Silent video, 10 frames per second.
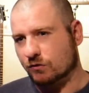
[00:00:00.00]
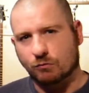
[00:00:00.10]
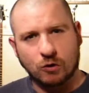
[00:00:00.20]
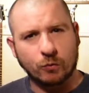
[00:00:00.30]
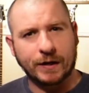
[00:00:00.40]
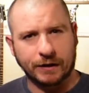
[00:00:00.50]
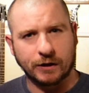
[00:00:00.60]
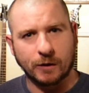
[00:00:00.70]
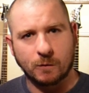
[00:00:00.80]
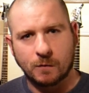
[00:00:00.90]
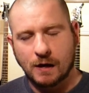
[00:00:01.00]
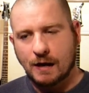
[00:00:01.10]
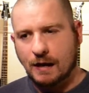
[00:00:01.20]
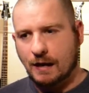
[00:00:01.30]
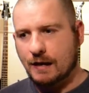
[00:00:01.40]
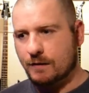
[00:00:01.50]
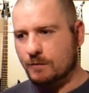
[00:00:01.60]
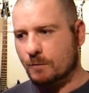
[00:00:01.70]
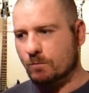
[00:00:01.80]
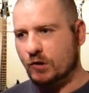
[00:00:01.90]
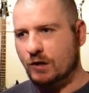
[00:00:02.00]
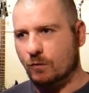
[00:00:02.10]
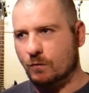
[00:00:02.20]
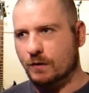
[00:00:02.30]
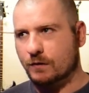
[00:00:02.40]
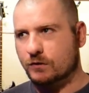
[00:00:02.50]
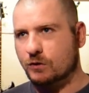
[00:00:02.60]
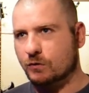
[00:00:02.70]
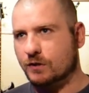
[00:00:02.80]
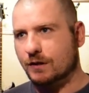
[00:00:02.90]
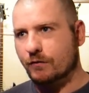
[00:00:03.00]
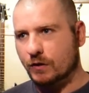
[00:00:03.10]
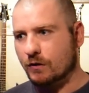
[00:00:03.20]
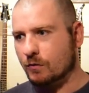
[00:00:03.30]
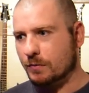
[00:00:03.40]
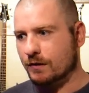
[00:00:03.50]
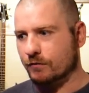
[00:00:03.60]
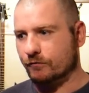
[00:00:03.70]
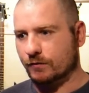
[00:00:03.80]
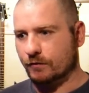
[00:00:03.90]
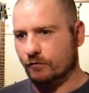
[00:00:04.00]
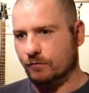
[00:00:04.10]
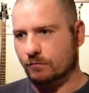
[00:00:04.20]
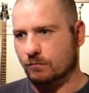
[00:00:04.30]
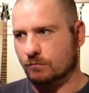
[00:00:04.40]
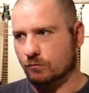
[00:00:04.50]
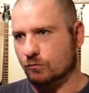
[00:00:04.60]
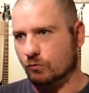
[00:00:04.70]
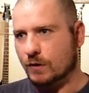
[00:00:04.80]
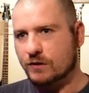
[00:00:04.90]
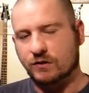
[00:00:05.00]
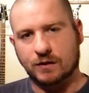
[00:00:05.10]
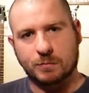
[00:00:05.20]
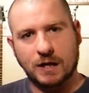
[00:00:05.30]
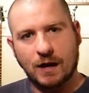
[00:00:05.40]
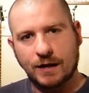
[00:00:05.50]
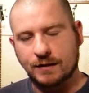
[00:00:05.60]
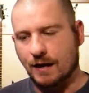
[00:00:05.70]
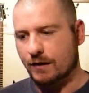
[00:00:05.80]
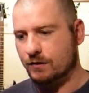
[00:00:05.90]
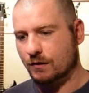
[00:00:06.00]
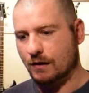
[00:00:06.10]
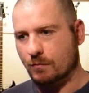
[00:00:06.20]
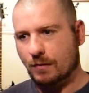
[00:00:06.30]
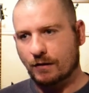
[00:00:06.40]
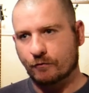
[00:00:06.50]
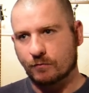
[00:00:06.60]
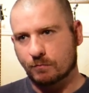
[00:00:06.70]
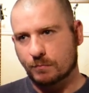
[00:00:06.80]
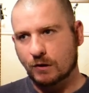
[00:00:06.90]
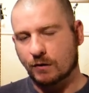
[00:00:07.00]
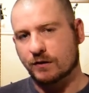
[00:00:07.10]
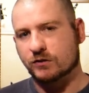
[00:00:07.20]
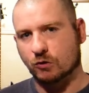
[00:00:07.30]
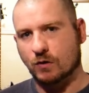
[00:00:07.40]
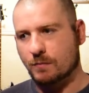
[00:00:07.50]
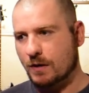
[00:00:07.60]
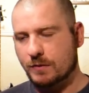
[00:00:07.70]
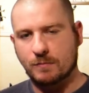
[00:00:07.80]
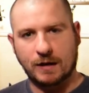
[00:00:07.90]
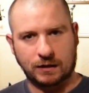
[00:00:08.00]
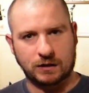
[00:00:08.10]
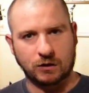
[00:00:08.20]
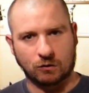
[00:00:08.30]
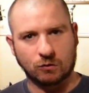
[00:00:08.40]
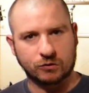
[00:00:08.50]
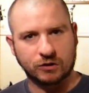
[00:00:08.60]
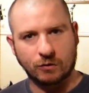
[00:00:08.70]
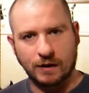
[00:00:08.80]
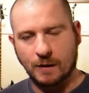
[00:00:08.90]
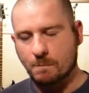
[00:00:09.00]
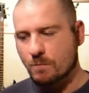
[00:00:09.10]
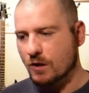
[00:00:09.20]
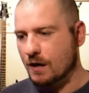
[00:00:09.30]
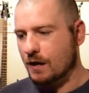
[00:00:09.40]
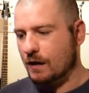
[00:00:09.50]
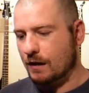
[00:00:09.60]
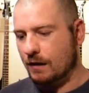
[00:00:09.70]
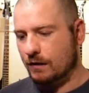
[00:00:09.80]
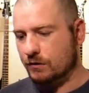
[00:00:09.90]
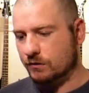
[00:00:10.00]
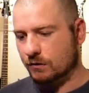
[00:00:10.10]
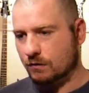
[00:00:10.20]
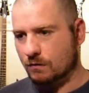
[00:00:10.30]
wrong way to go. And, you know, to give a little bit of reasoning behind that, I've been on Instagram maybe about a year or so now, and